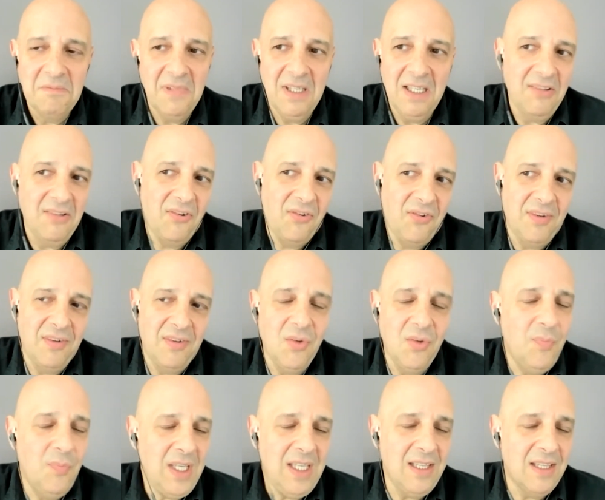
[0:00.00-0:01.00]
is to
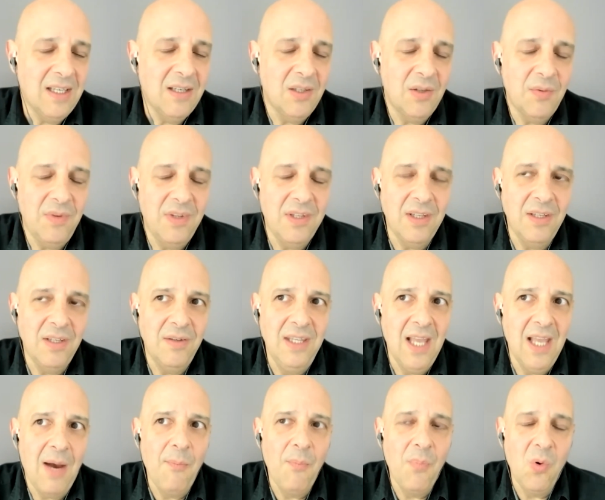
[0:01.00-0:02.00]
me the
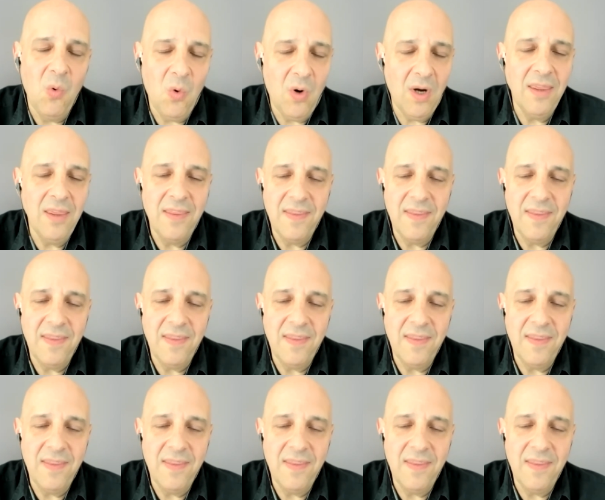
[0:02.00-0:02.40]
number one